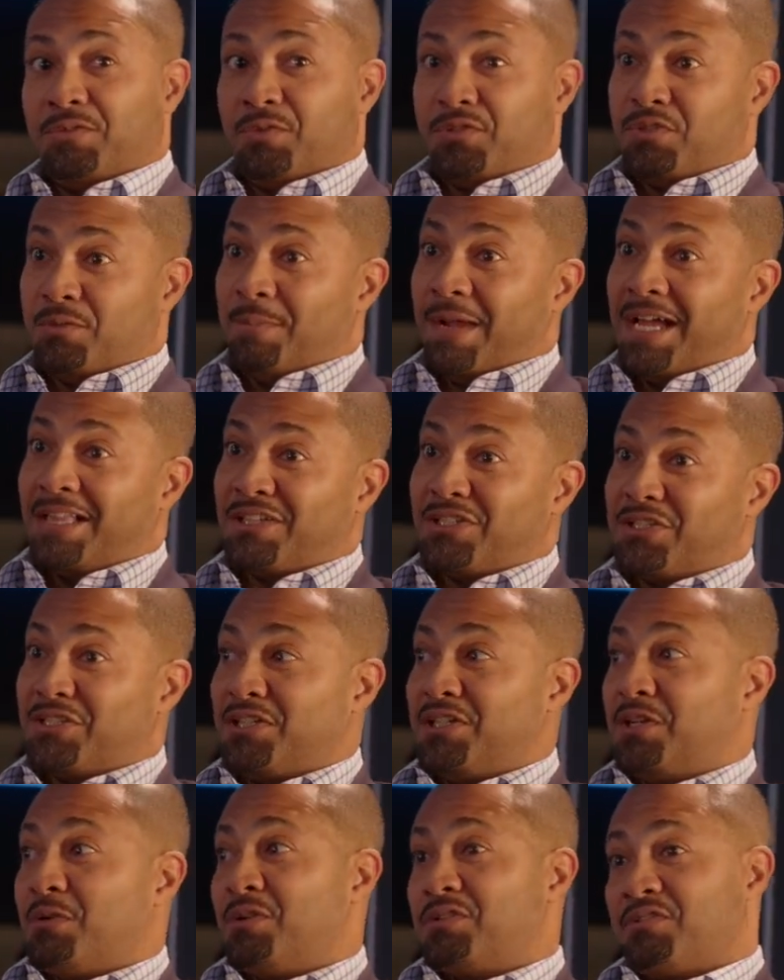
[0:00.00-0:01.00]
or what's your balance
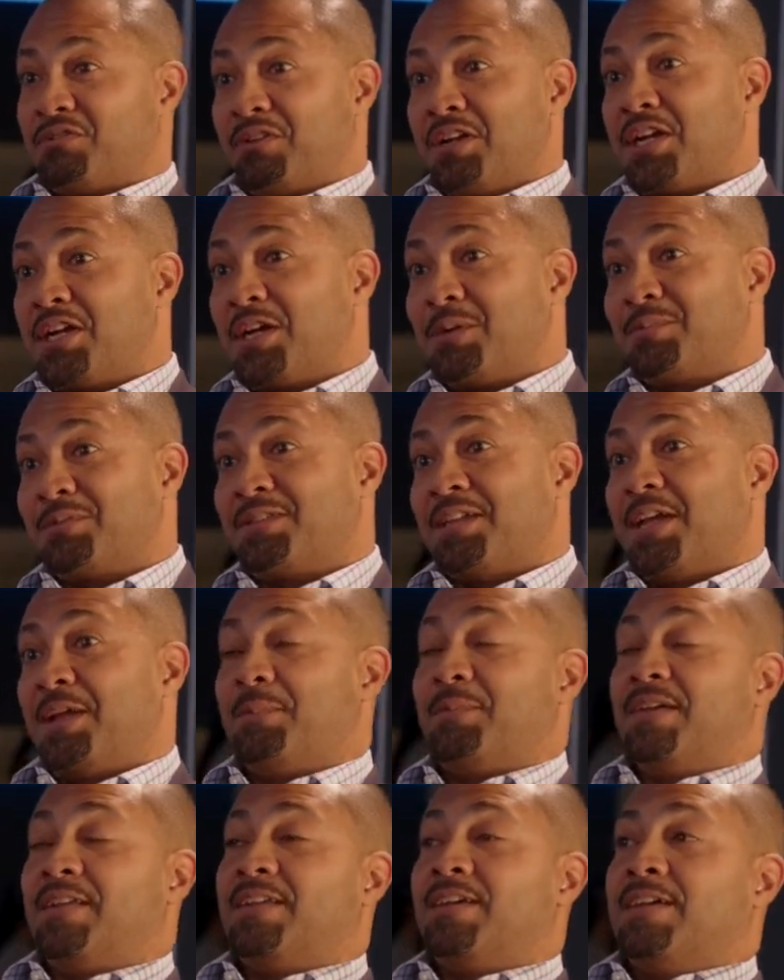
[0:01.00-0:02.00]
sheet, or what's your income
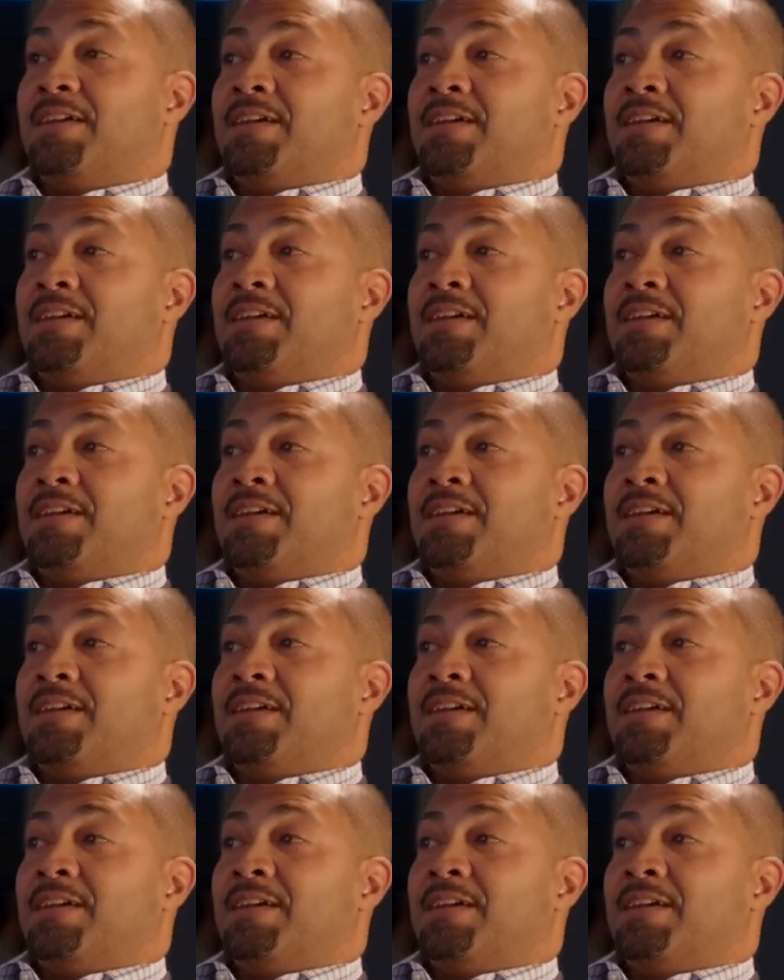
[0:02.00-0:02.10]
statement.